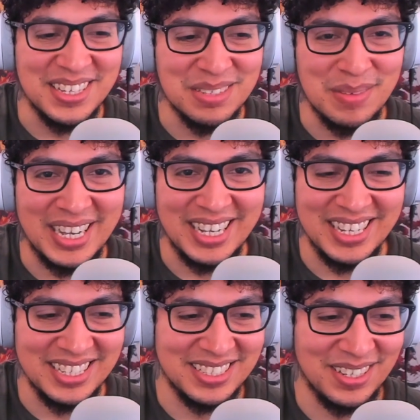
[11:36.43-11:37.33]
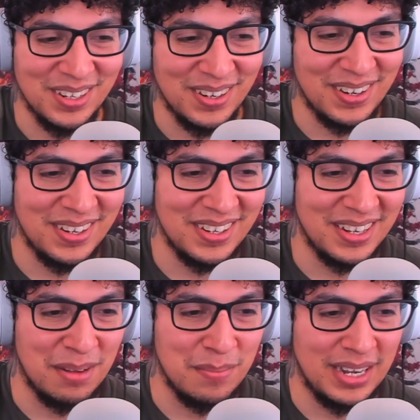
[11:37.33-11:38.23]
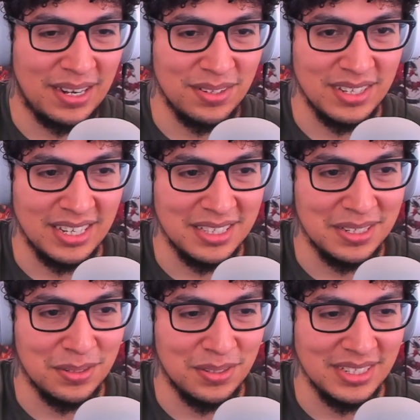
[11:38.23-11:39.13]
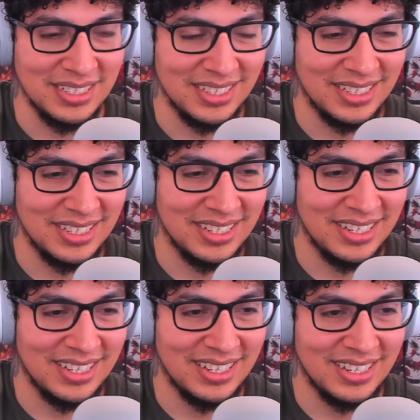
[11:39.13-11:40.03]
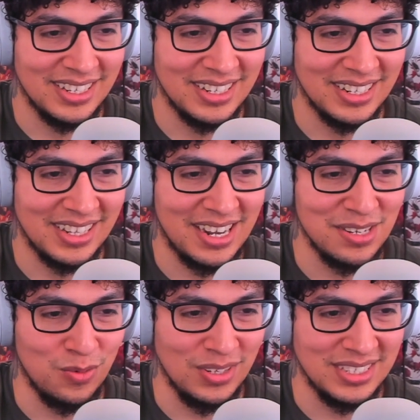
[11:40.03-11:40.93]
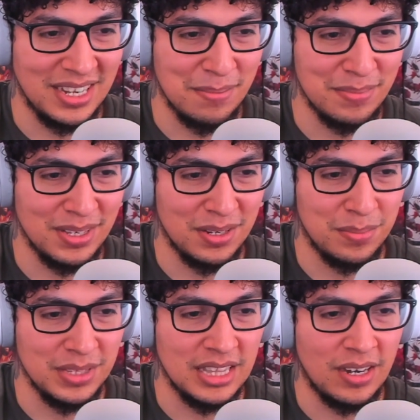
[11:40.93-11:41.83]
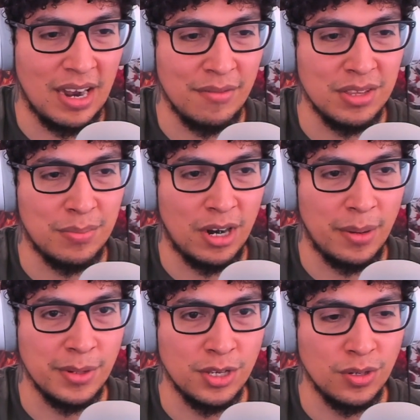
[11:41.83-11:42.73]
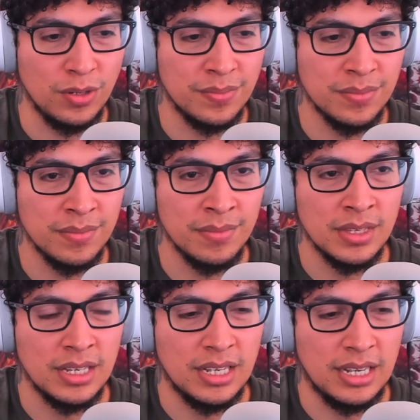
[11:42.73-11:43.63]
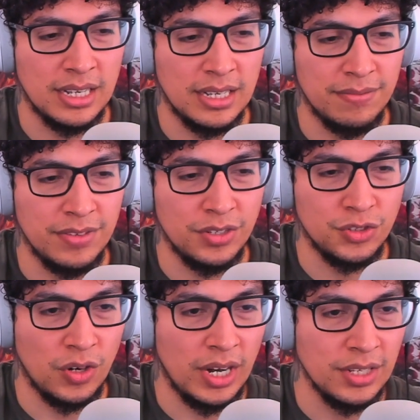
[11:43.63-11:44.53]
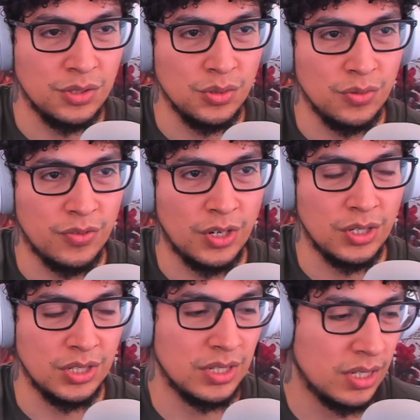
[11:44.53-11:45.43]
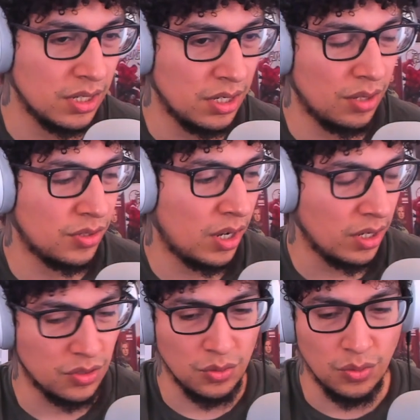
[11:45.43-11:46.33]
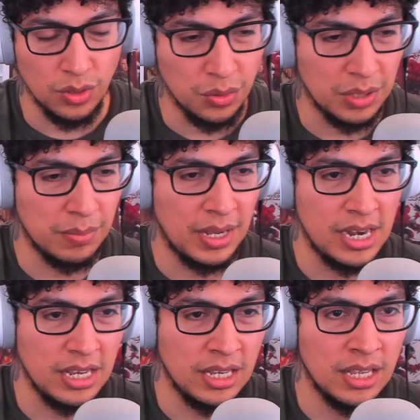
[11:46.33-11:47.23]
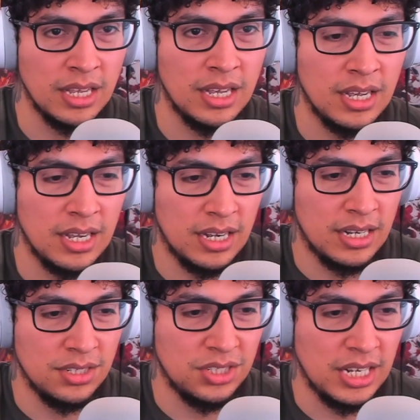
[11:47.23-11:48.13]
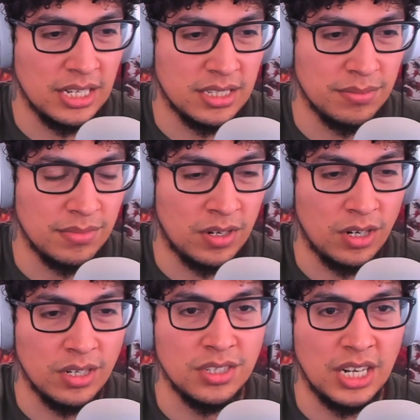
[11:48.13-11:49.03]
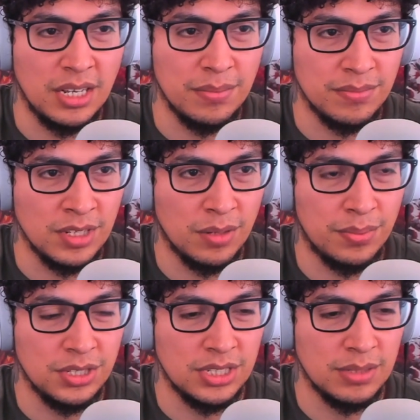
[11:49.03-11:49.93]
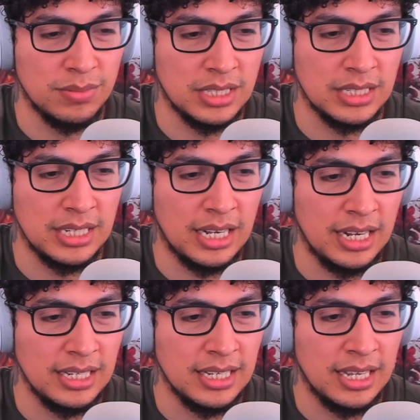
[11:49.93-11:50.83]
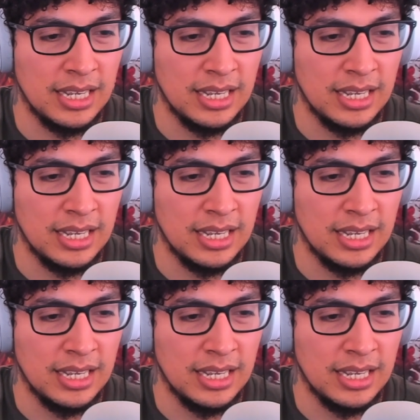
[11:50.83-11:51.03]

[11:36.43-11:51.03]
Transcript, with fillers: this man is all about Illinois. That is what's up, though. But then they're having the barbecue. Uh, Phil's trying to first, you know, talk to Luke and Manny uh, Jay hits him, or Jay, you know, pushes him to the side,